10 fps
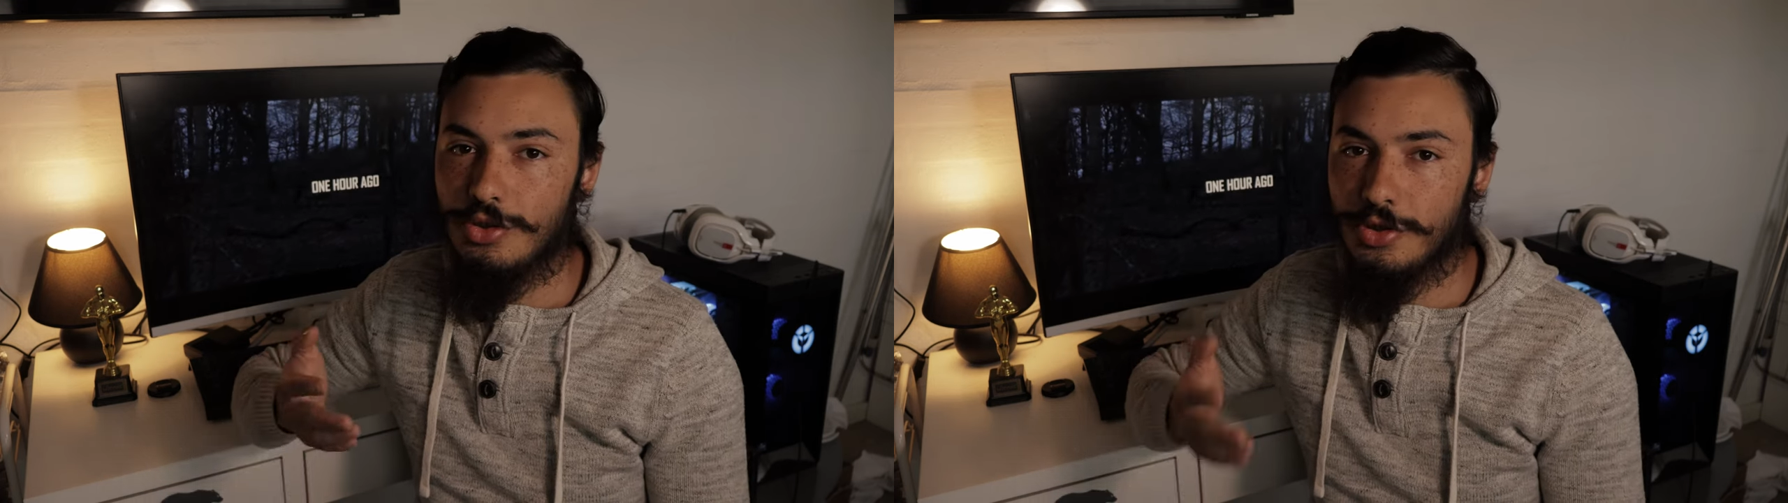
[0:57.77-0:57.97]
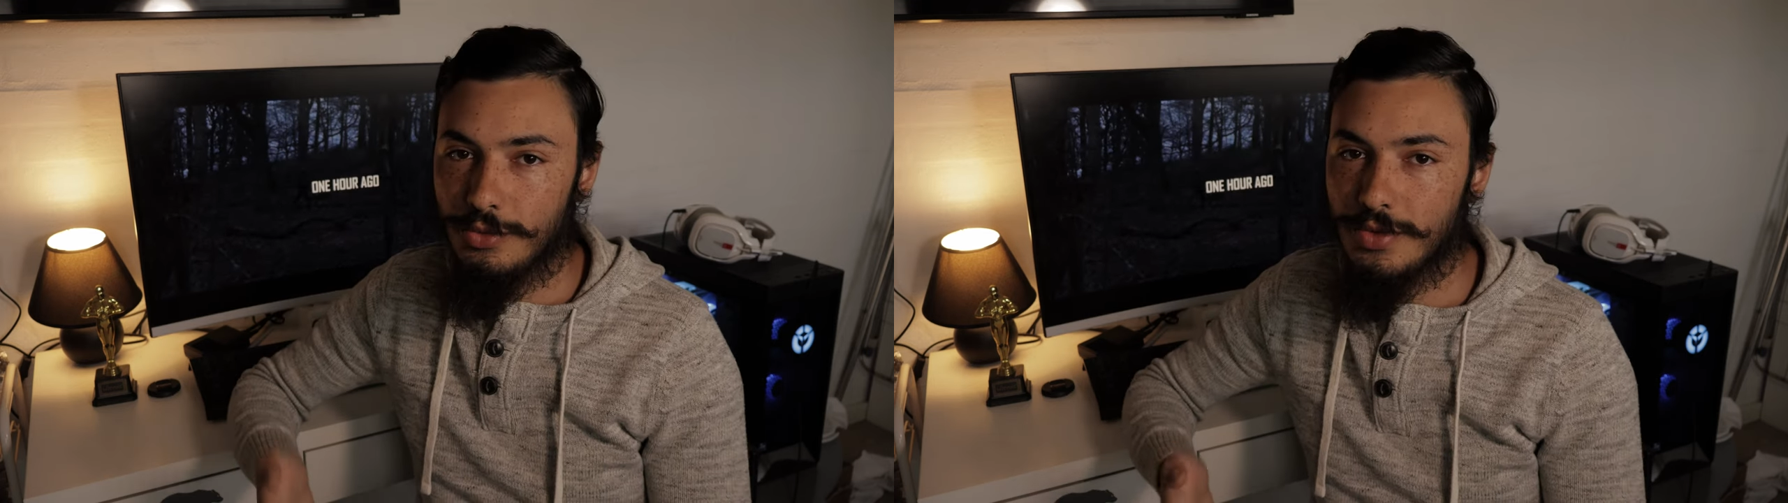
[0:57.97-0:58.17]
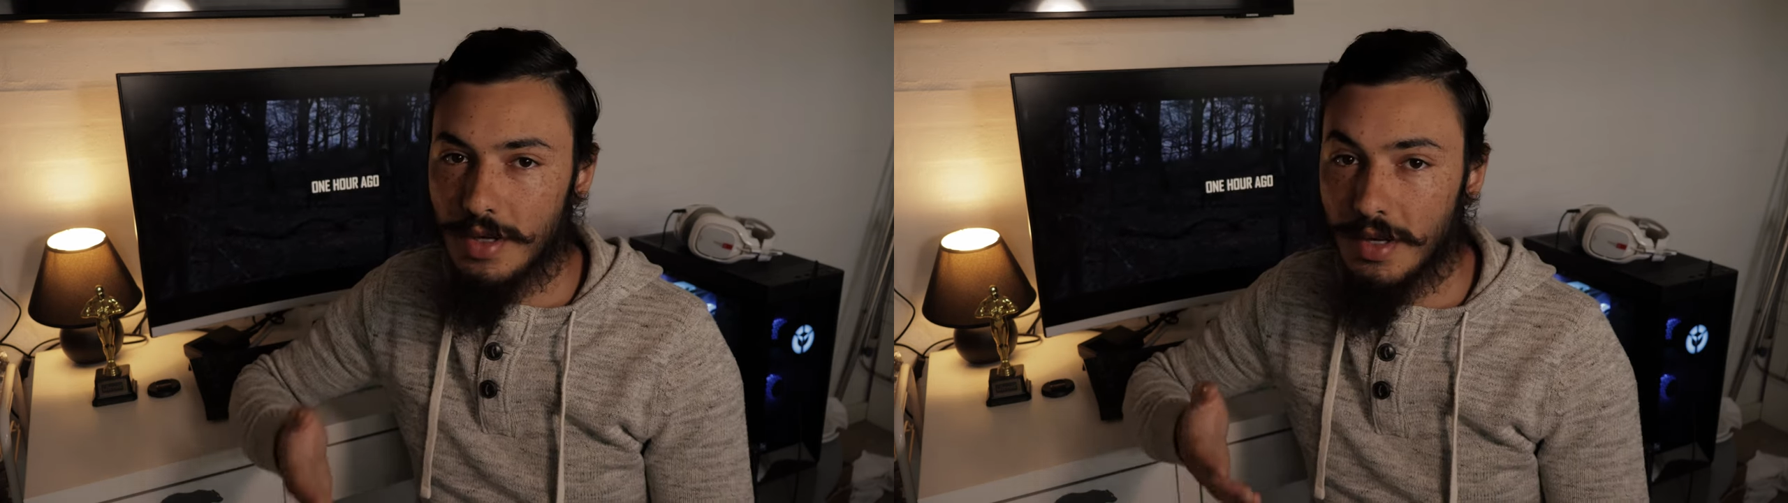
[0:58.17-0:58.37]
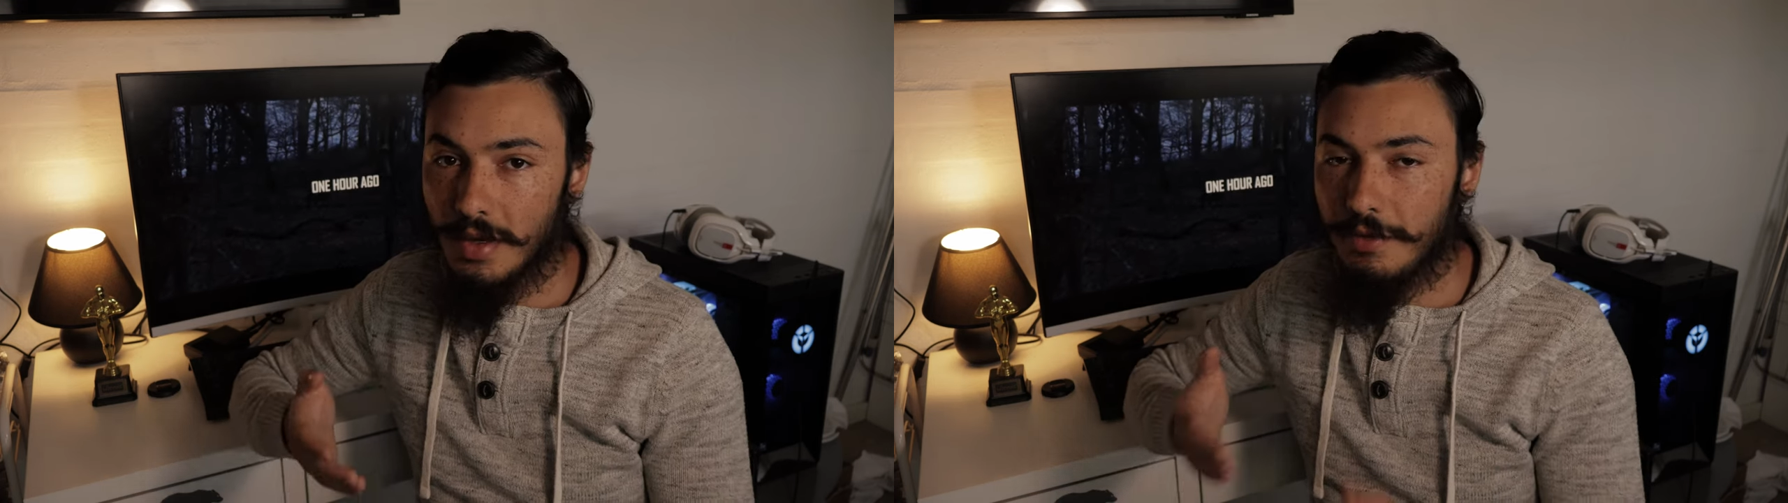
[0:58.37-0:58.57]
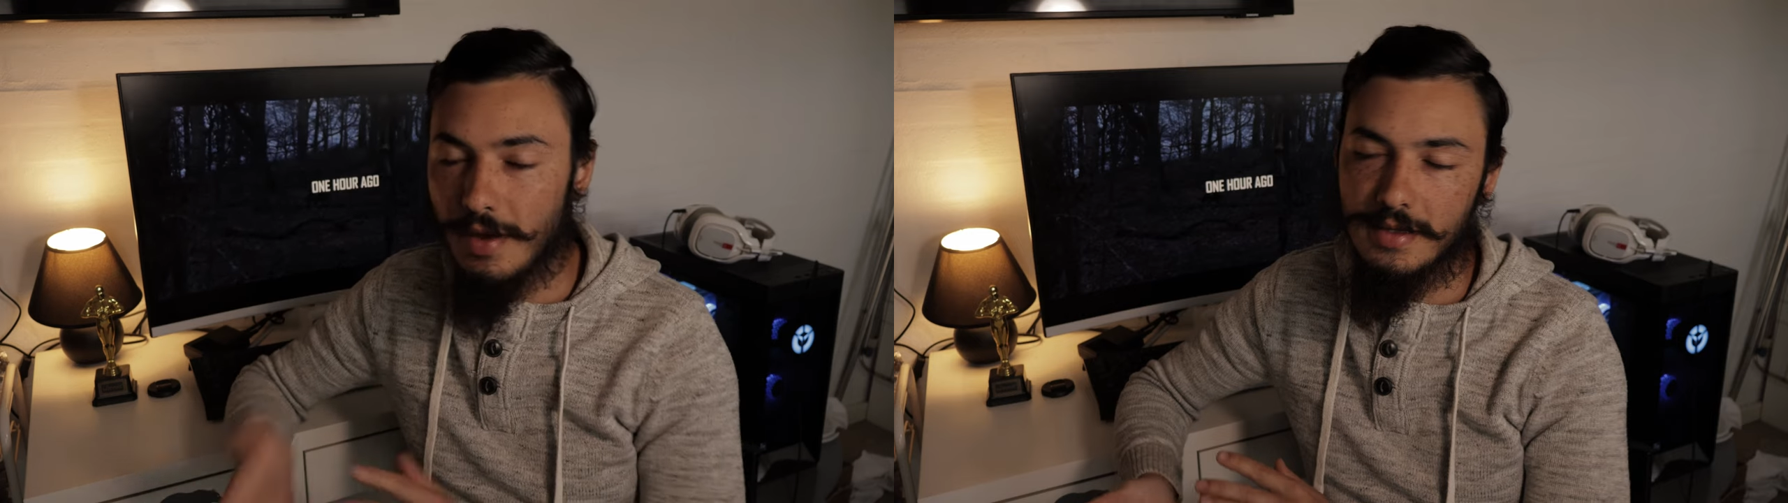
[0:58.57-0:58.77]
choose
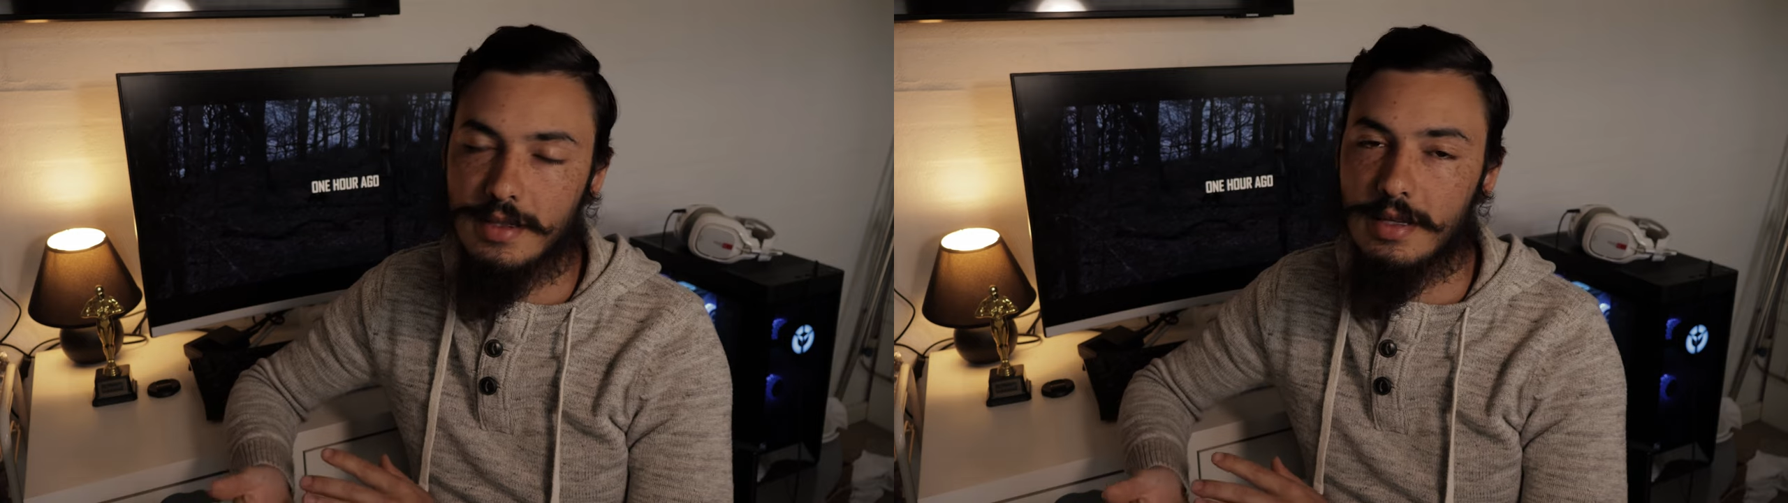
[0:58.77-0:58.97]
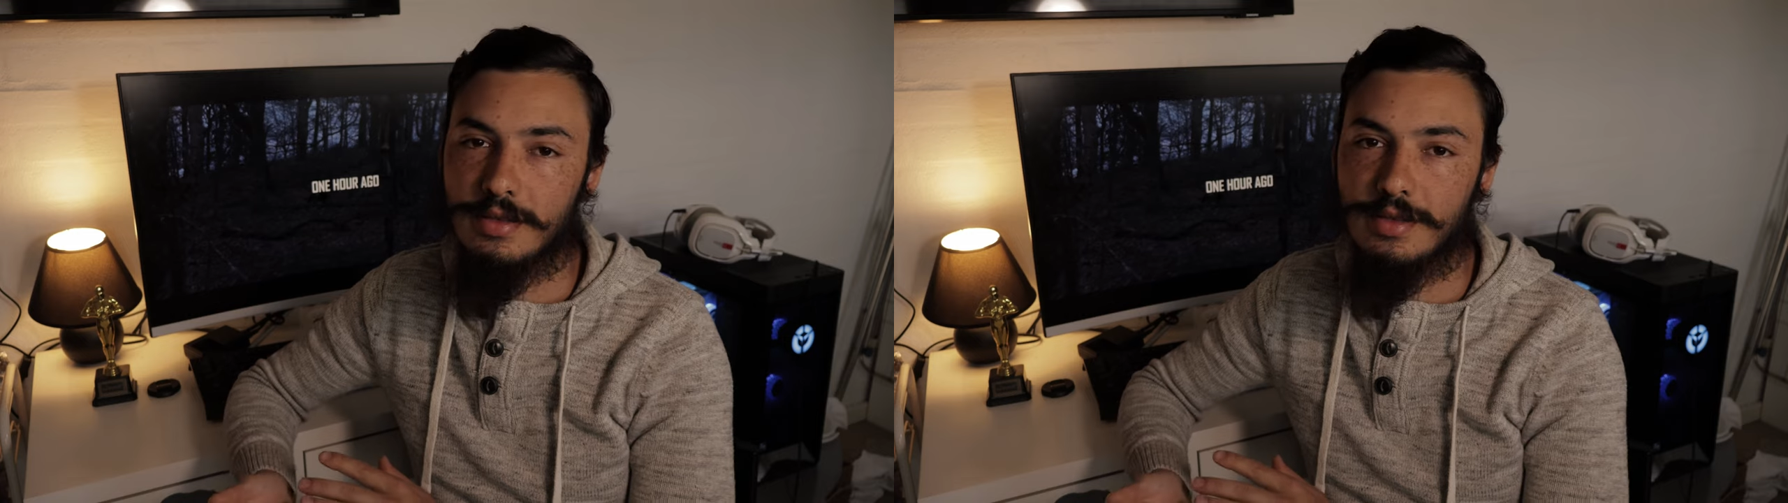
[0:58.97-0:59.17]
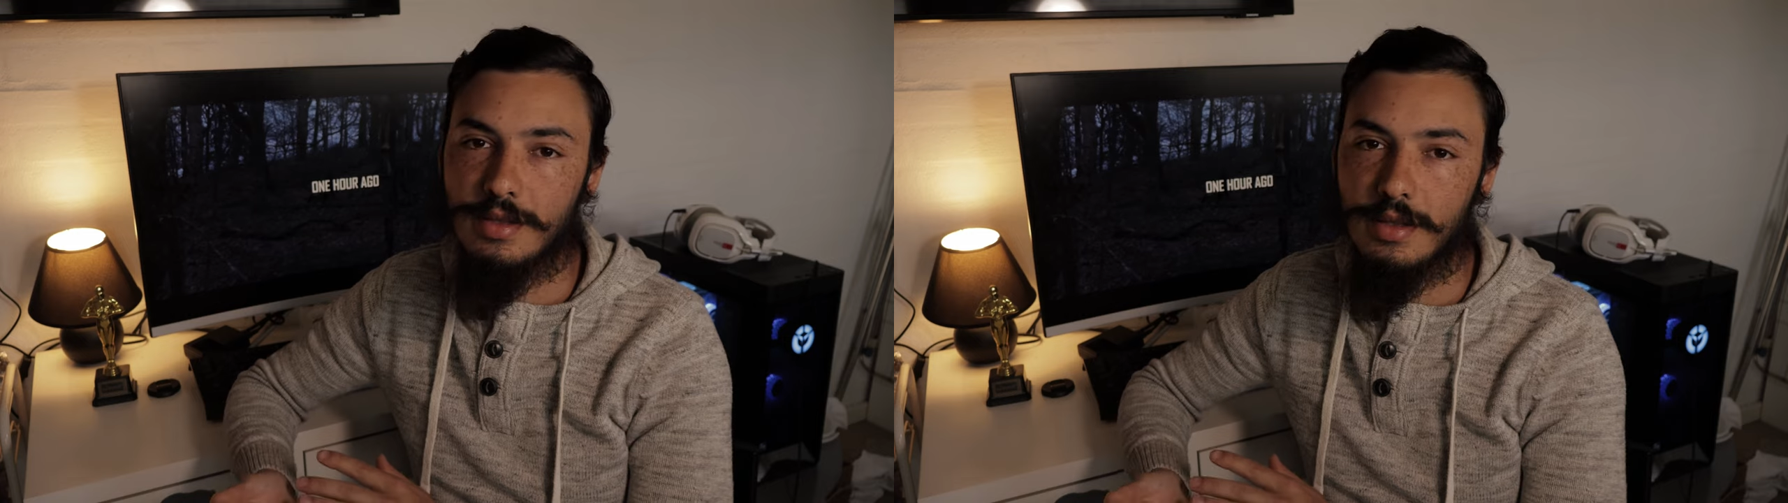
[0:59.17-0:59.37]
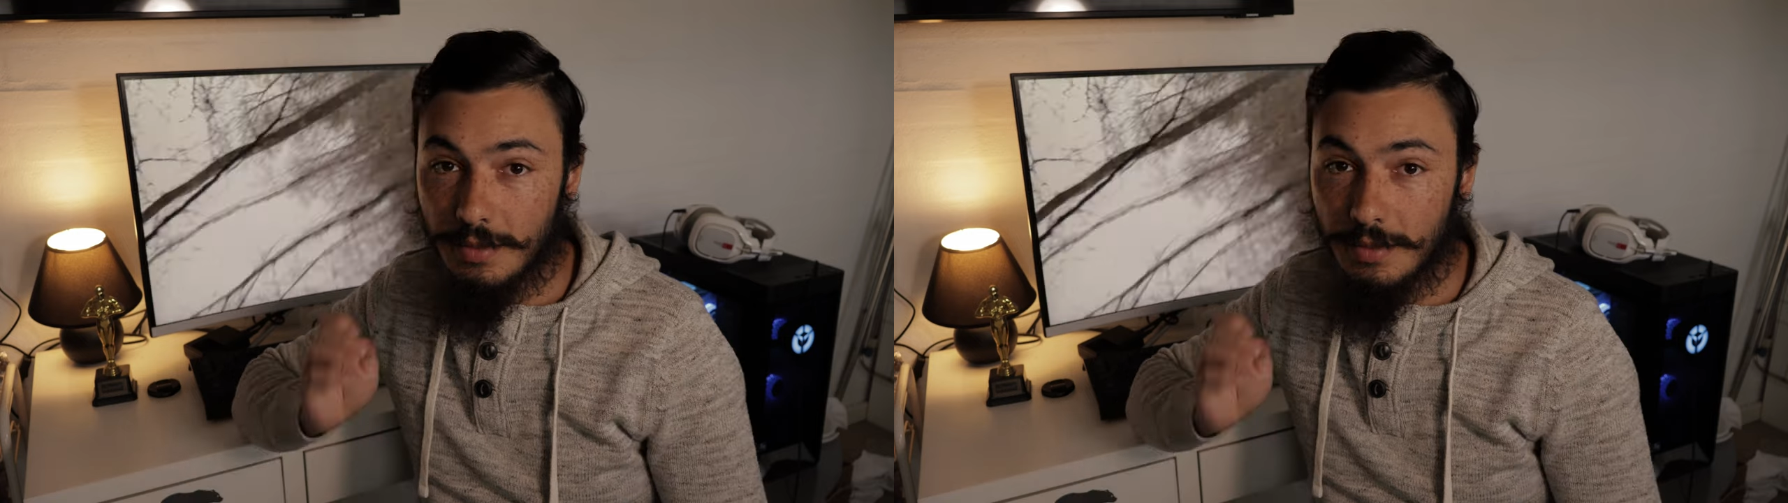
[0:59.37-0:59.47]
a fast lens.